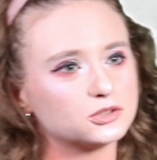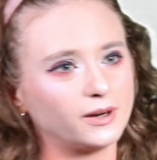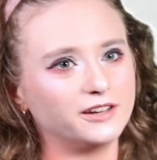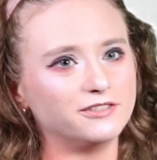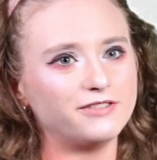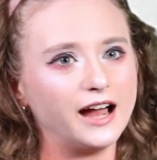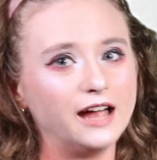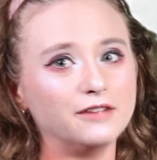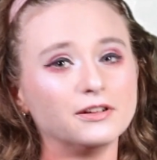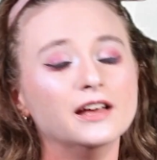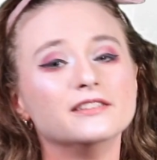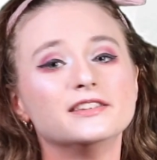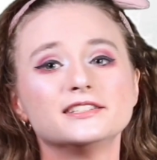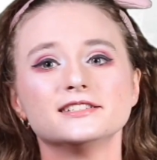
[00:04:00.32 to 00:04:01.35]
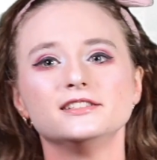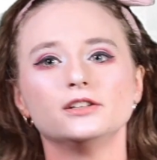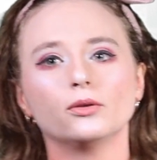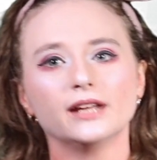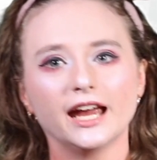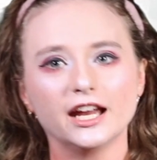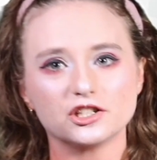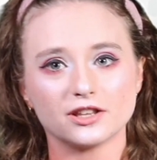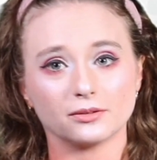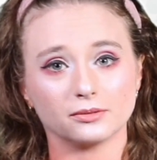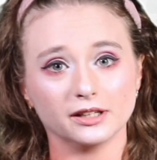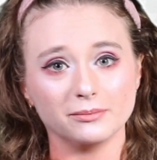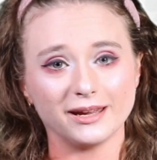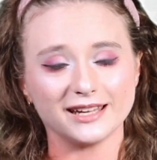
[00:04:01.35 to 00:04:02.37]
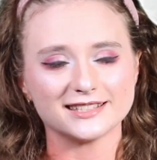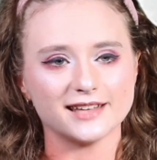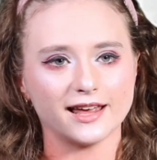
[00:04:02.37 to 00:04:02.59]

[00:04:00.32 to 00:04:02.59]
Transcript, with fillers: 25. This is the only age that really makes